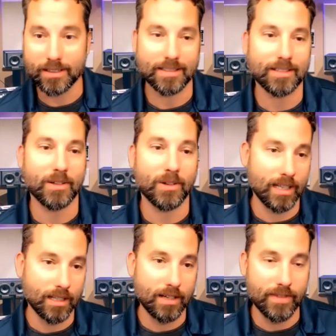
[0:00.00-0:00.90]
So I
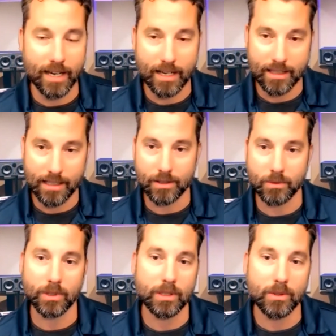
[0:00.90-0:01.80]
love that. I think that's a
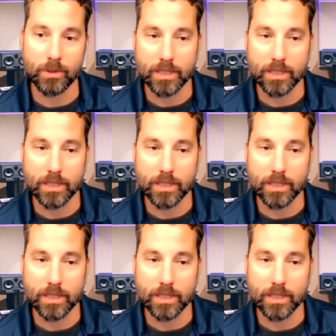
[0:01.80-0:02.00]
really cool